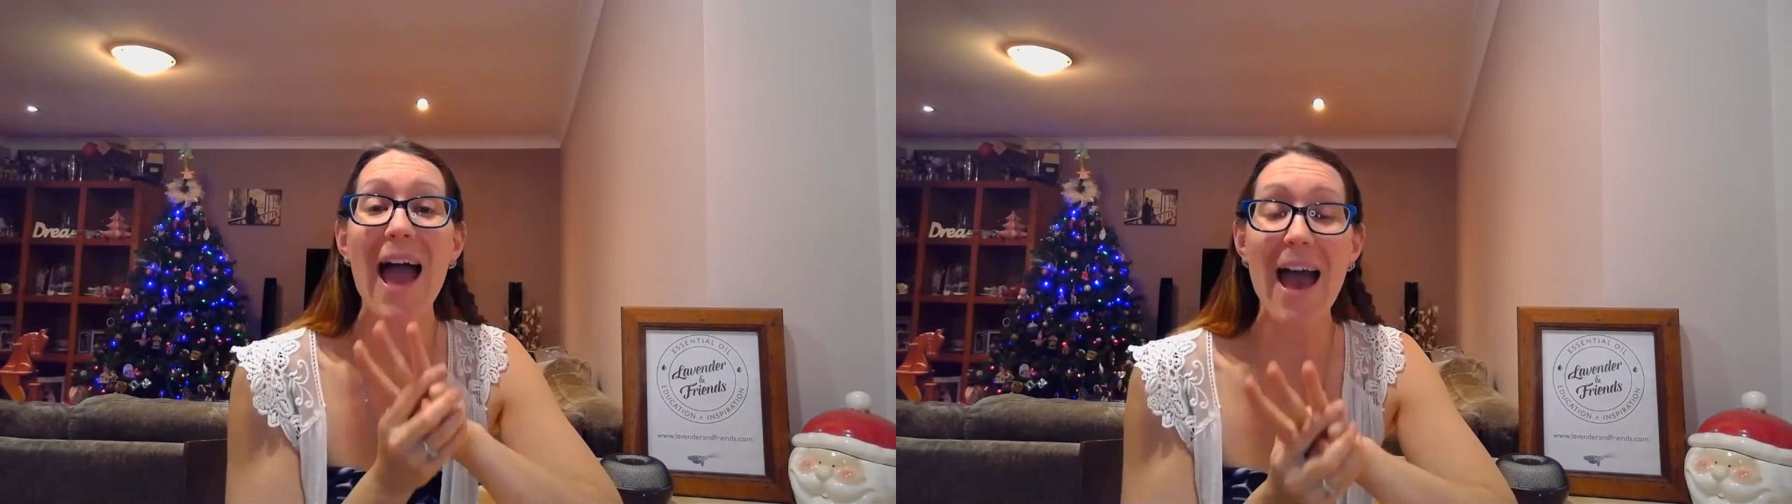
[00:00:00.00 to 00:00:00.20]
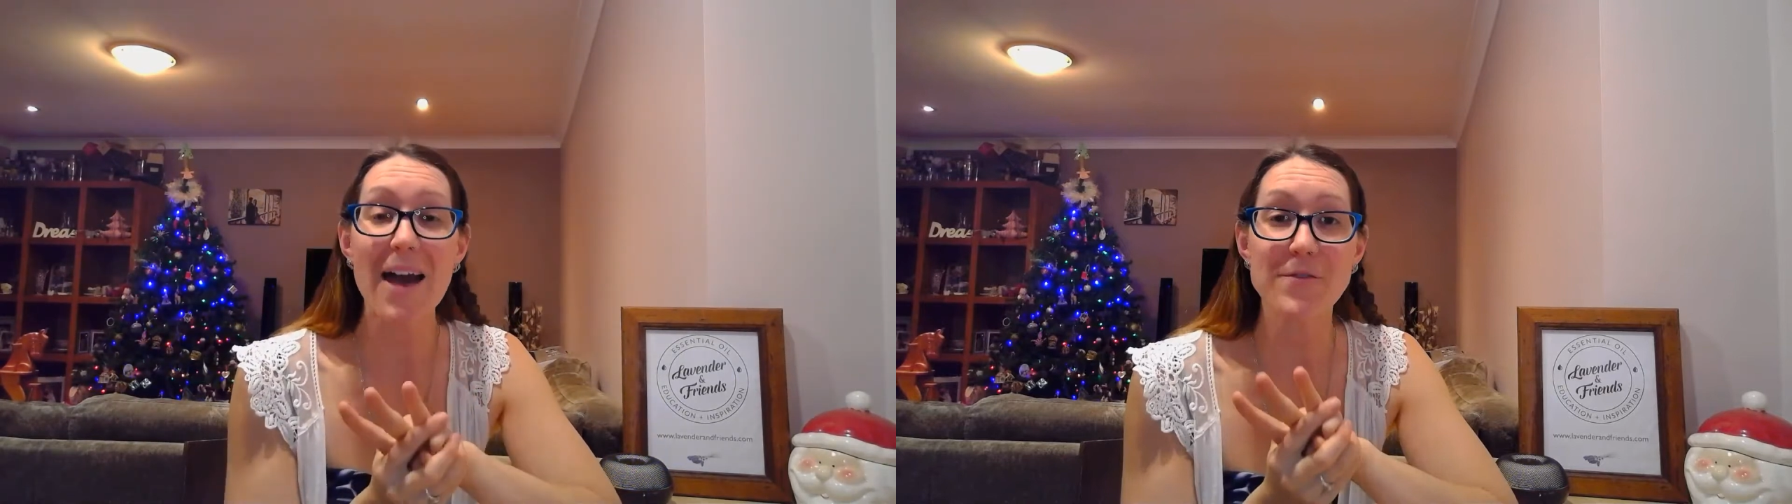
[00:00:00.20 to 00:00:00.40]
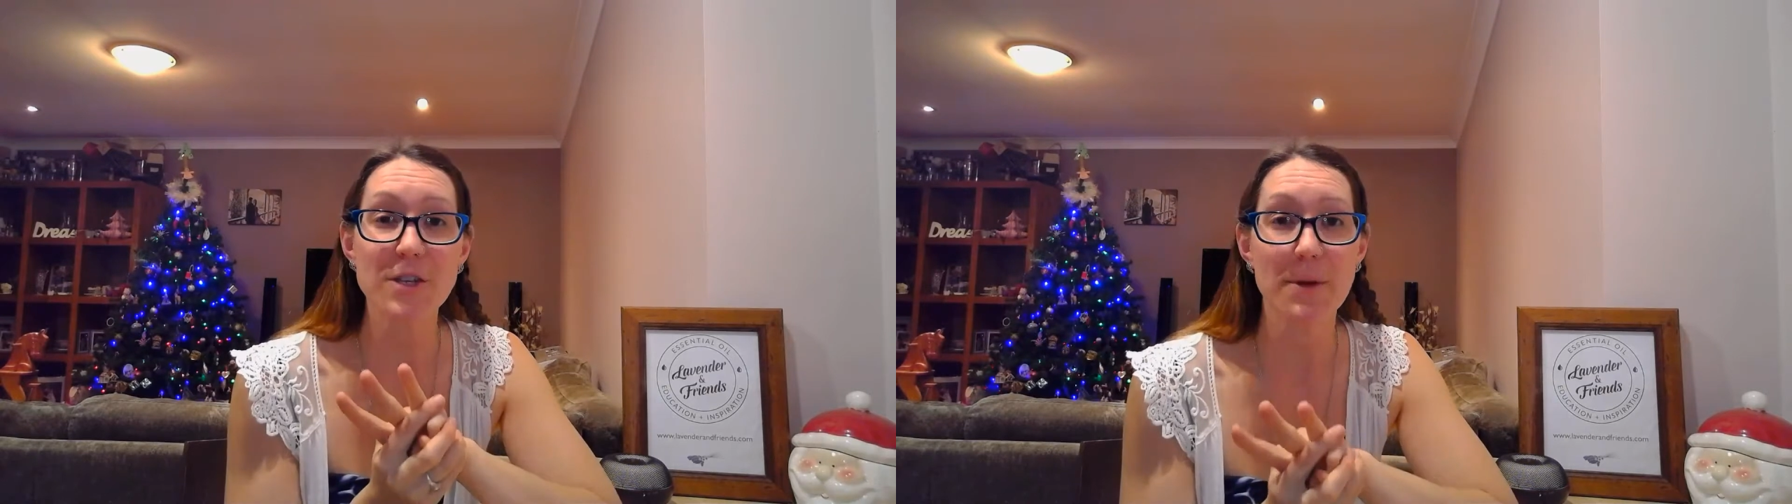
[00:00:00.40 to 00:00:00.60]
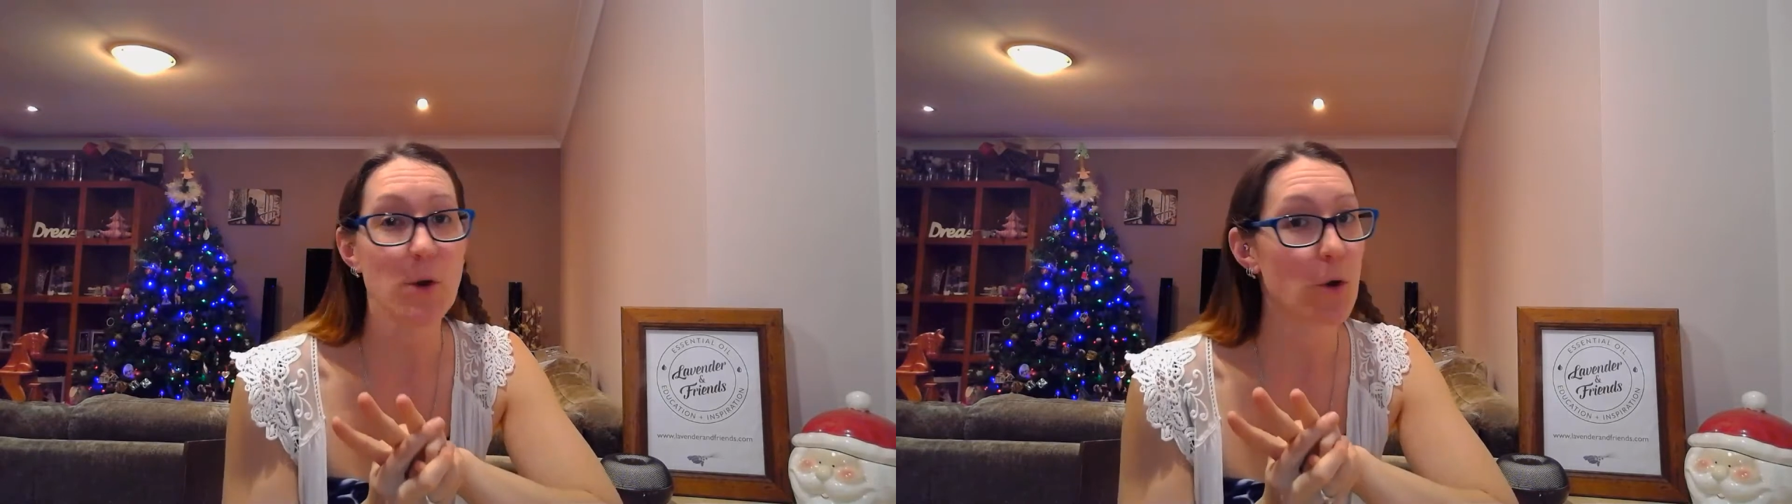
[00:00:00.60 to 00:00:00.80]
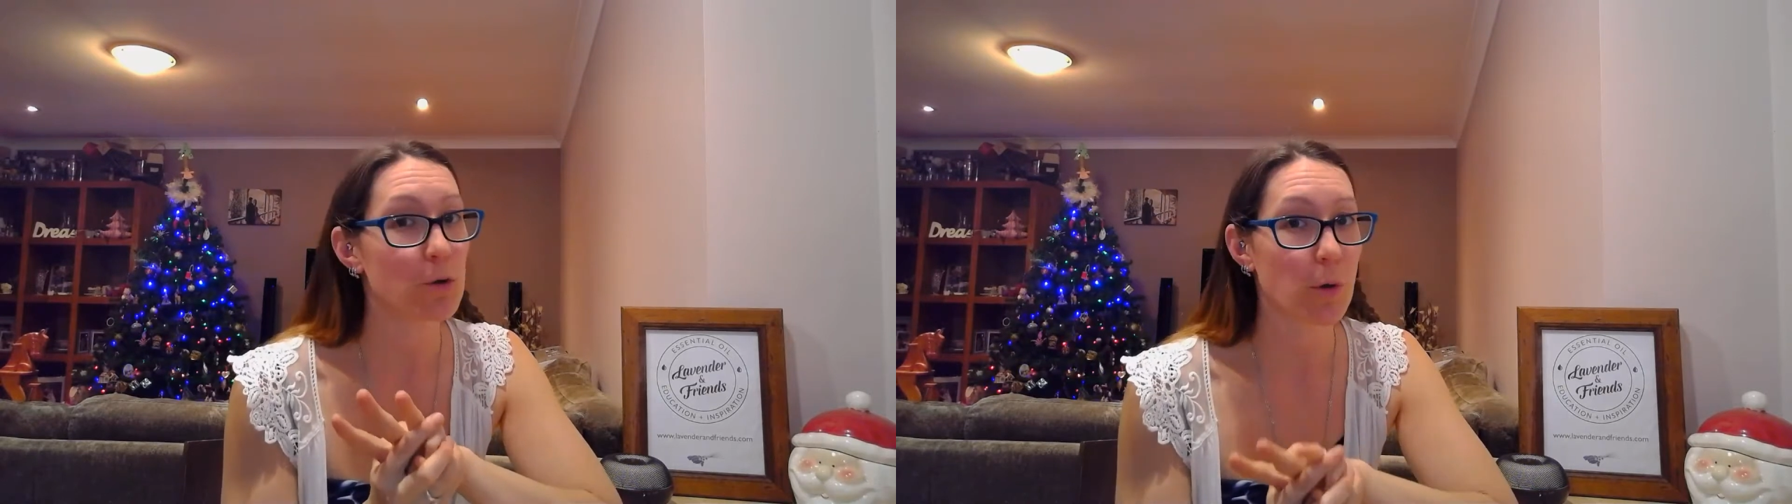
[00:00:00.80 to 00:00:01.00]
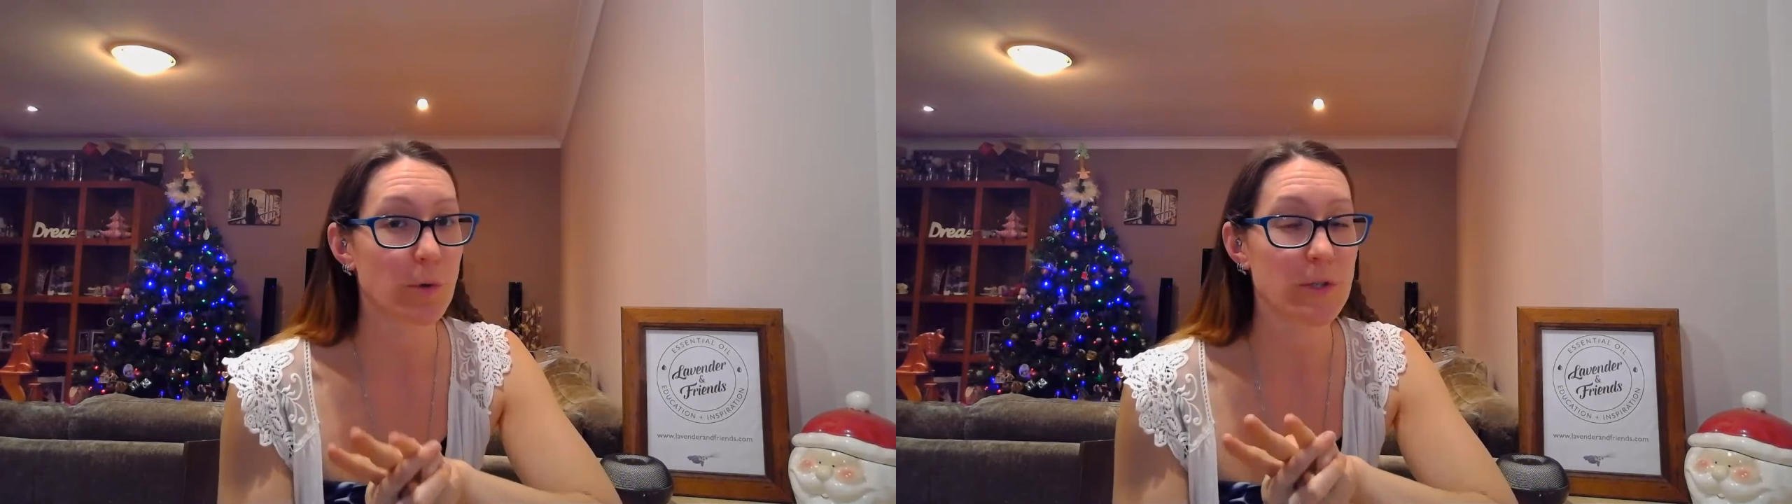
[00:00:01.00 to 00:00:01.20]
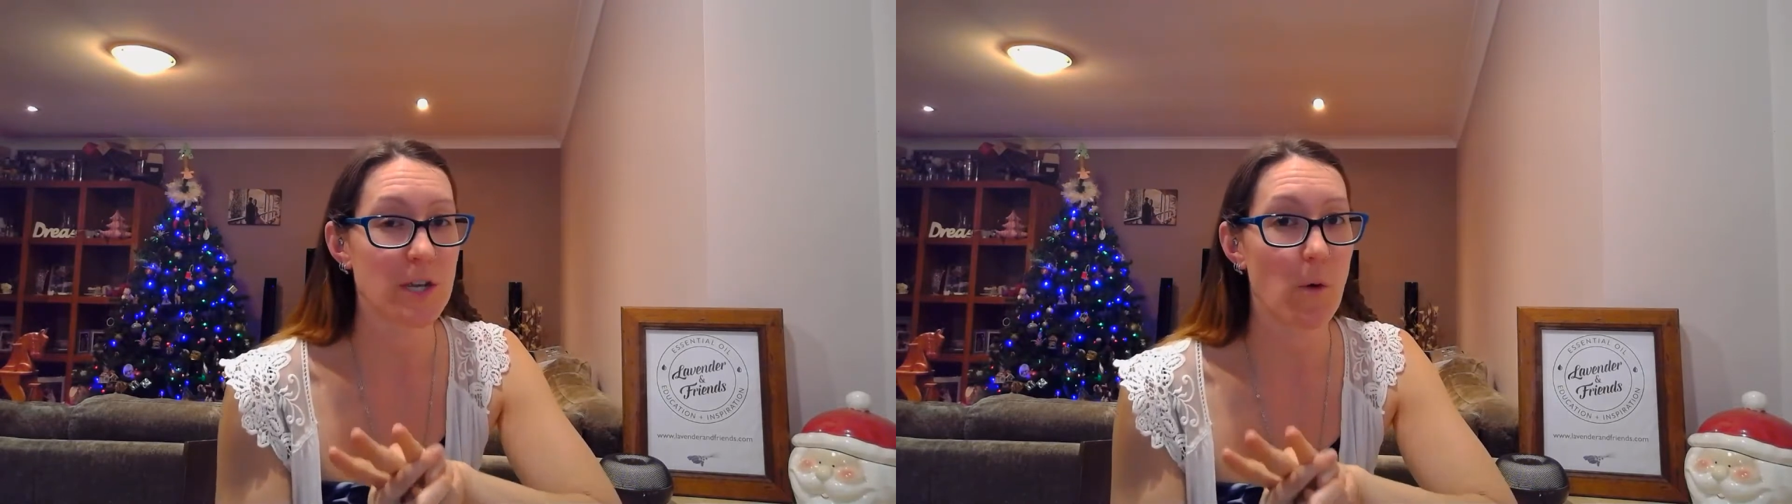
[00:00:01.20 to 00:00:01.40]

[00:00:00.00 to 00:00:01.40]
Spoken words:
have to be on loyalty